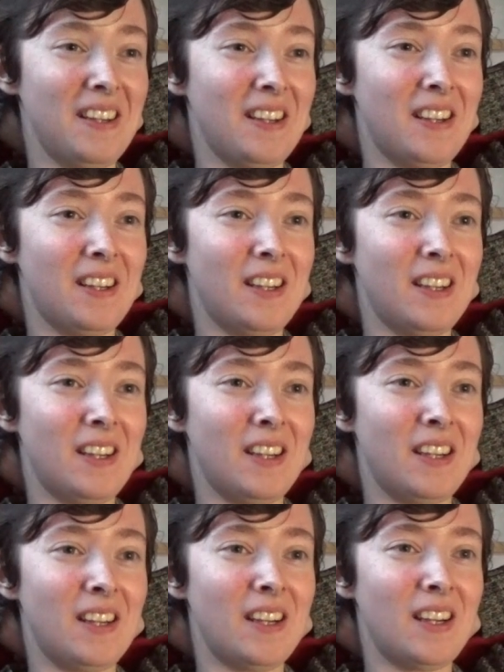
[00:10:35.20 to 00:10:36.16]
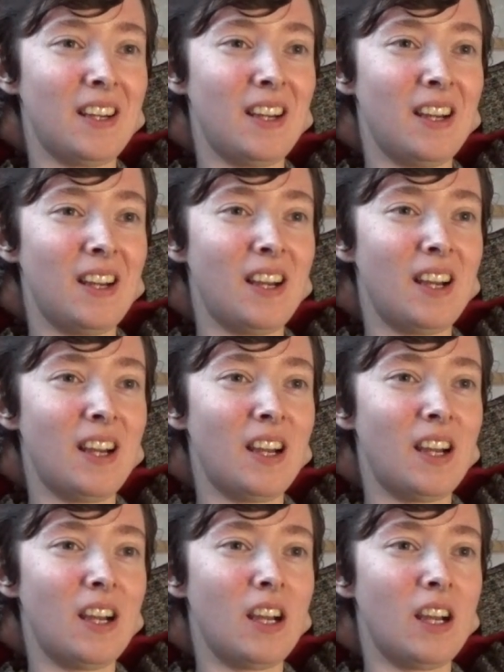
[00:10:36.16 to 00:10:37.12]

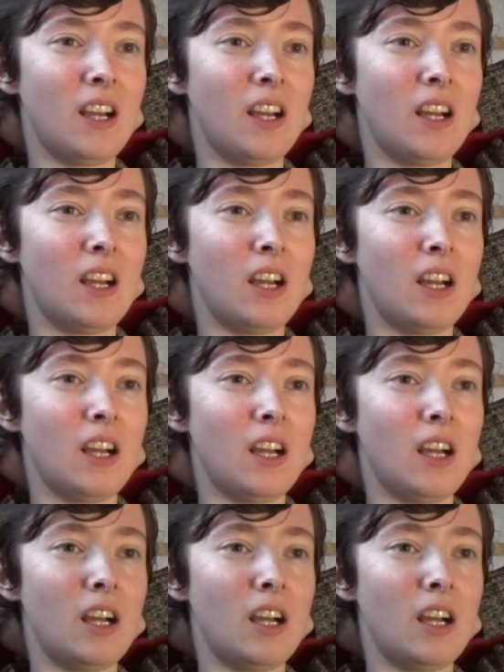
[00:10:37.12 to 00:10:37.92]
(silence)